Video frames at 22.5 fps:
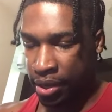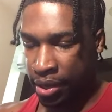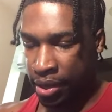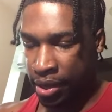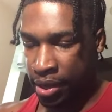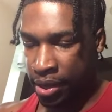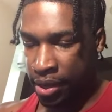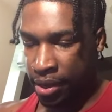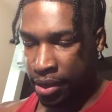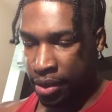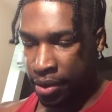
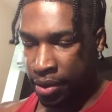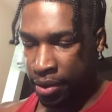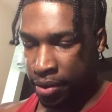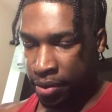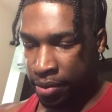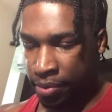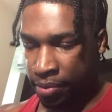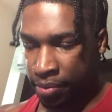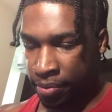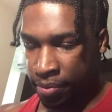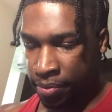
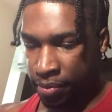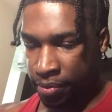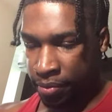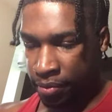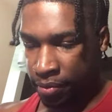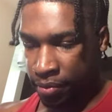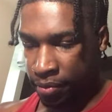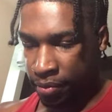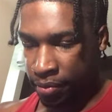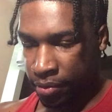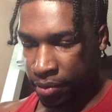
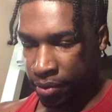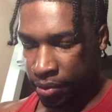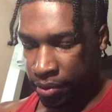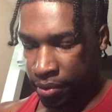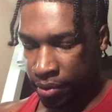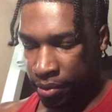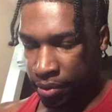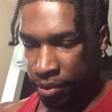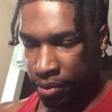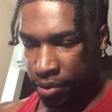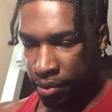
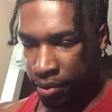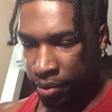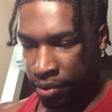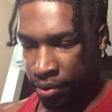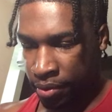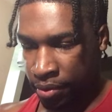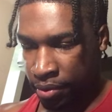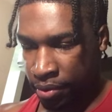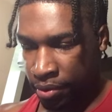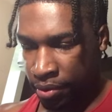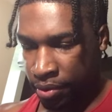
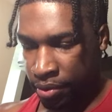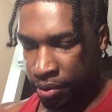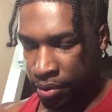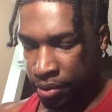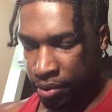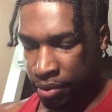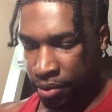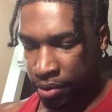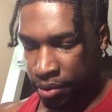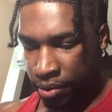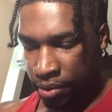
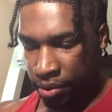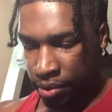[no speech]